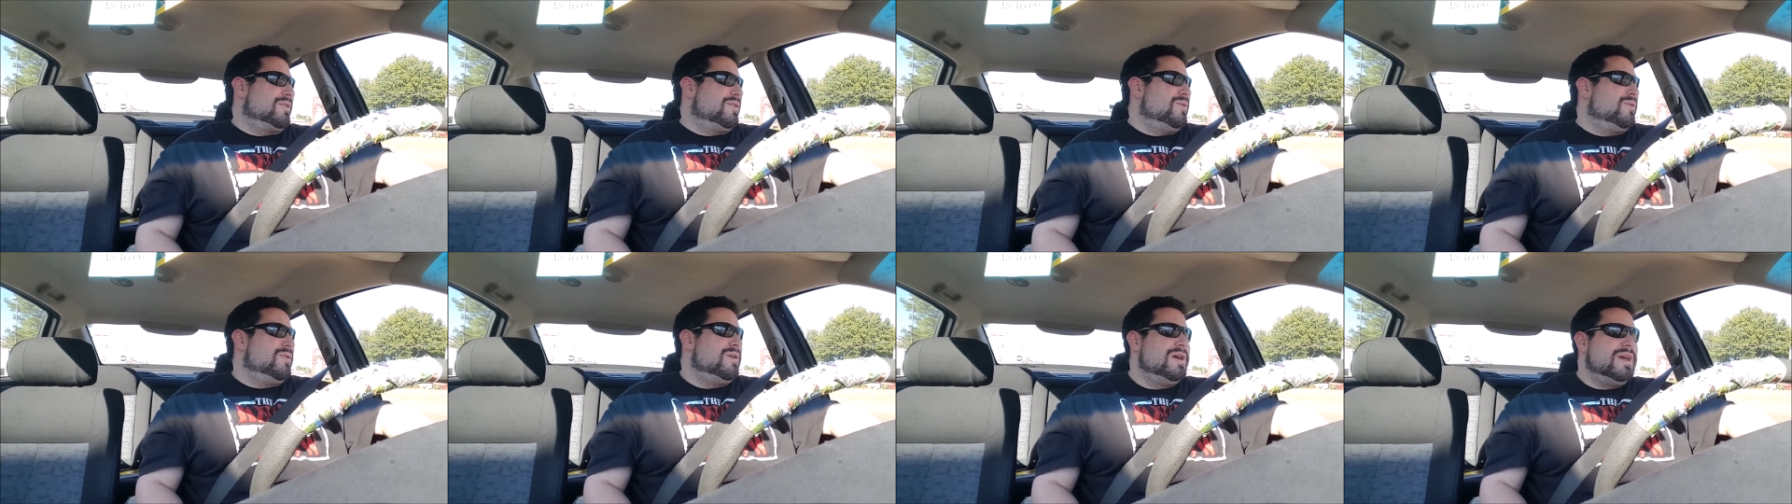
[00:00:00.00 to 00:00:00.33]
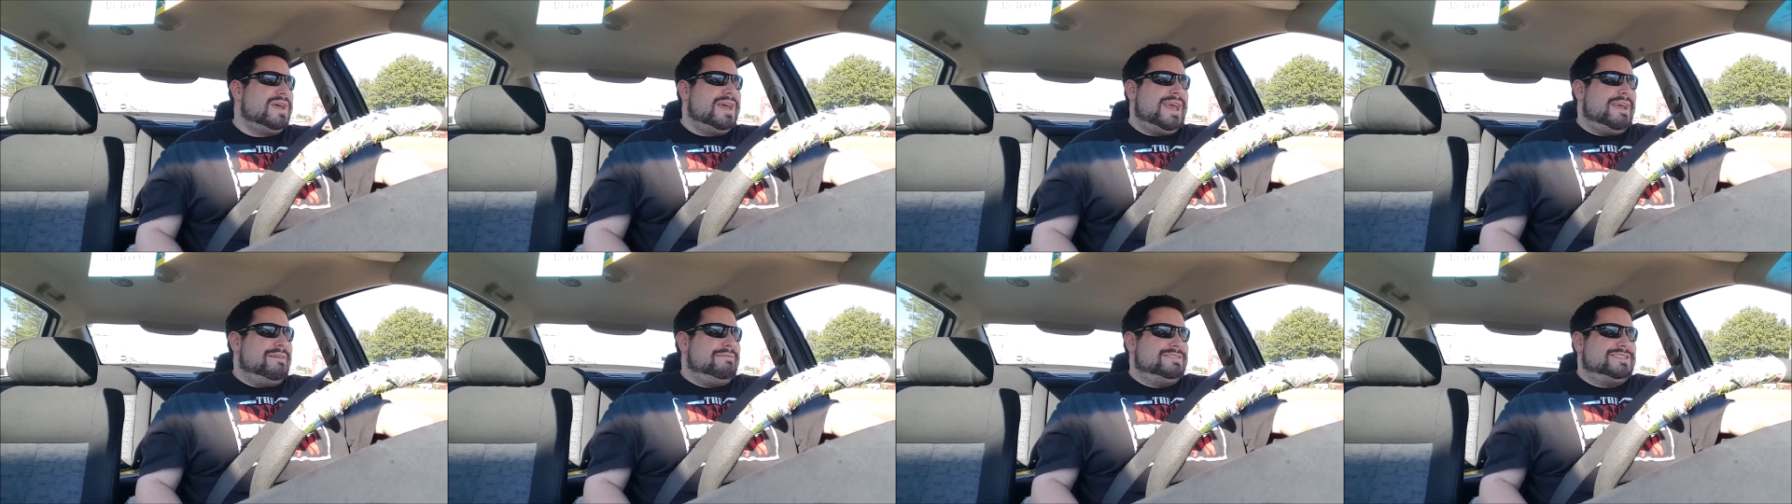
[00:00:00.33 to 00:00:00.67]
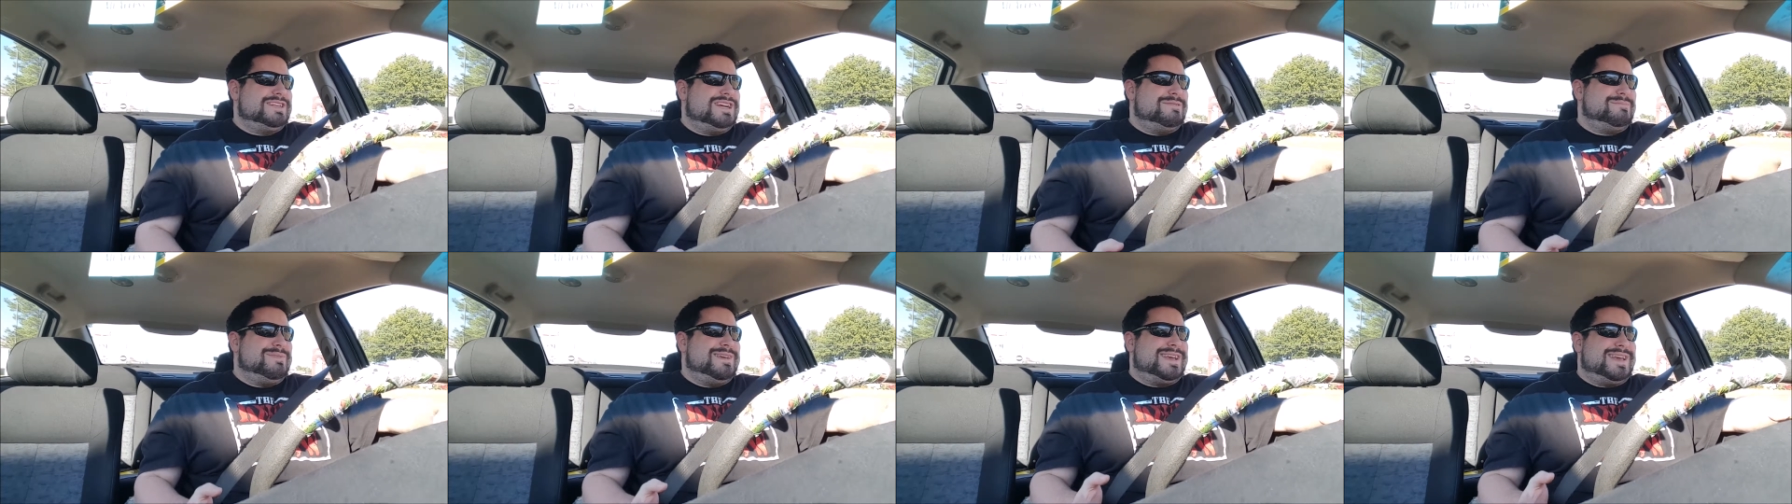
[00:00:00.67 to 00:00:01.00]
through, he
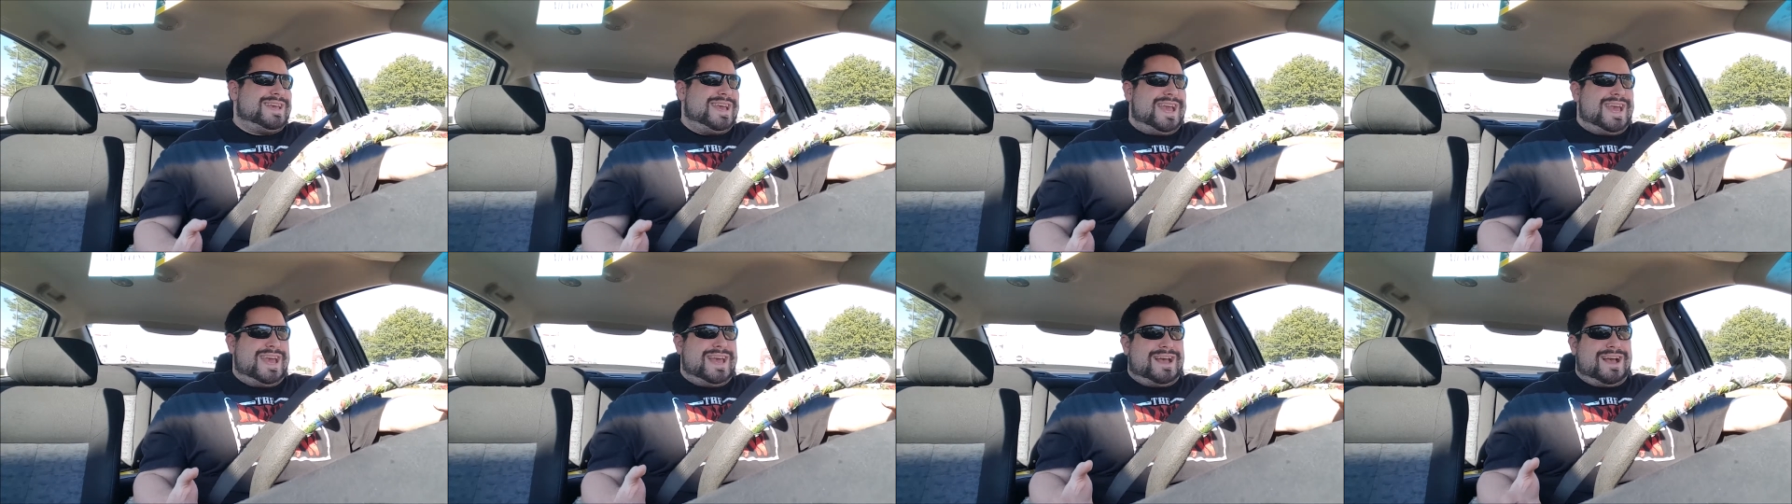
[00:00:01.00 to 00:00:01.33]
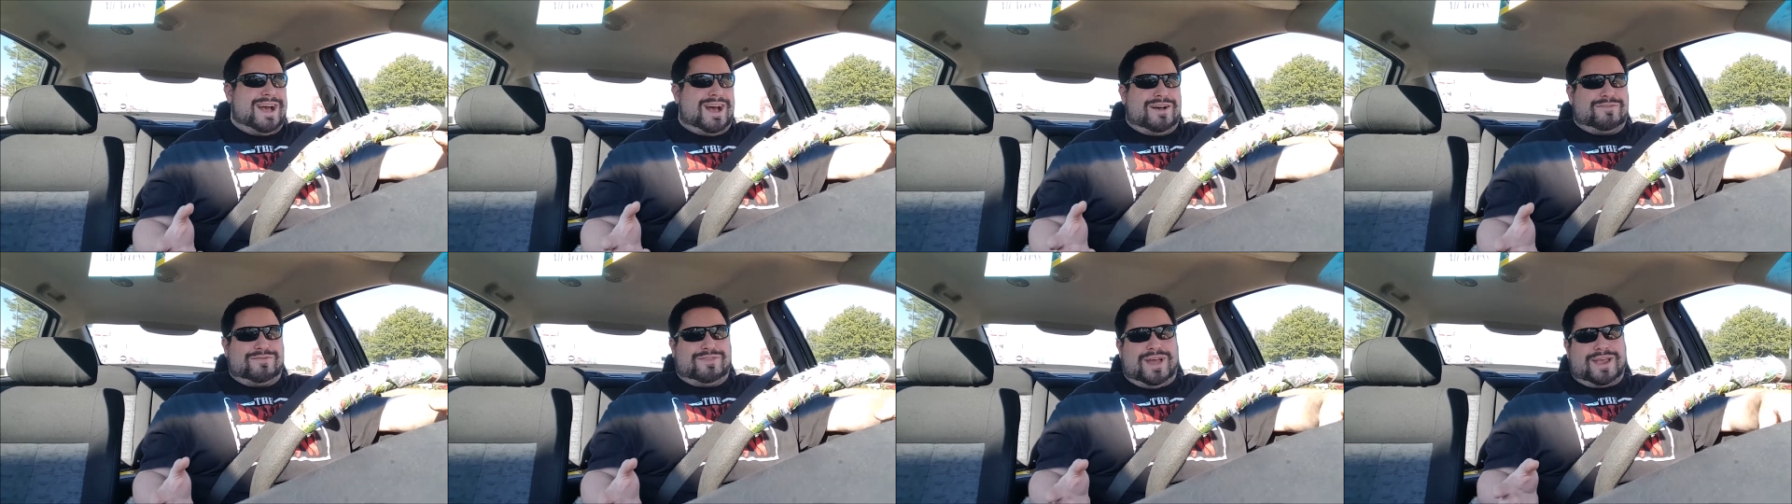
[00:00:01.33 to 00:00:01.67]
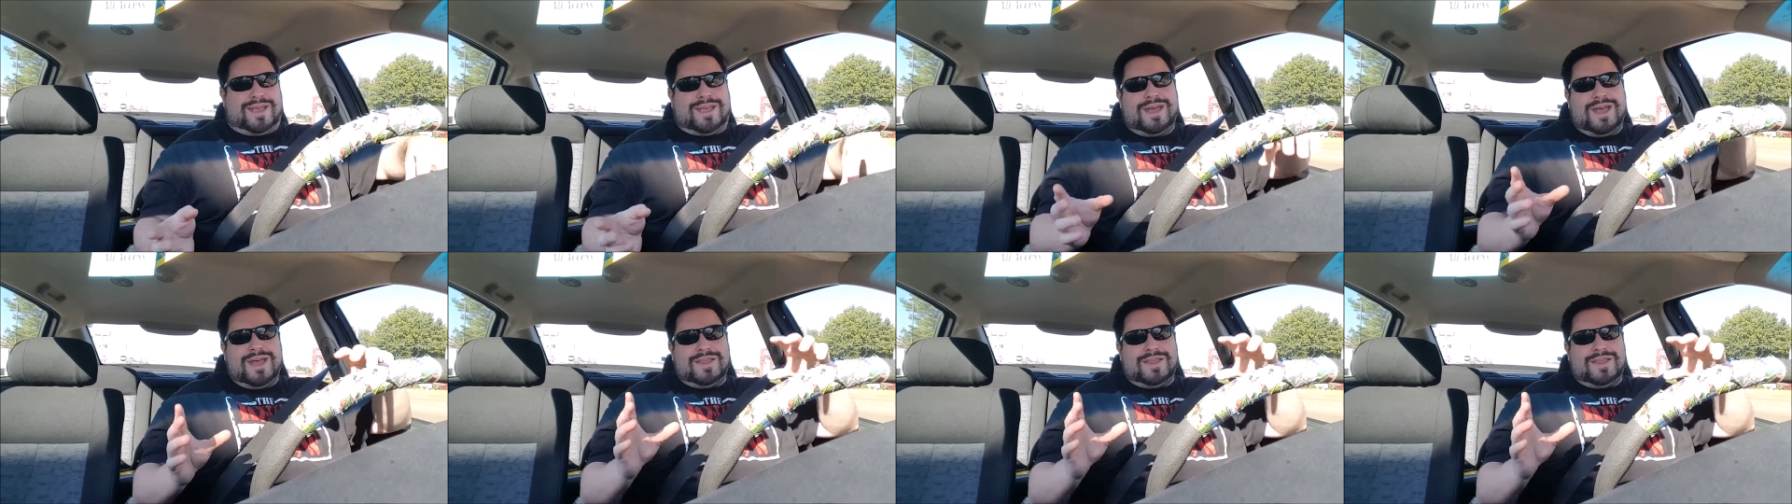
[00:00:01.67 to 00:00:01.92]
was going to be king of, like,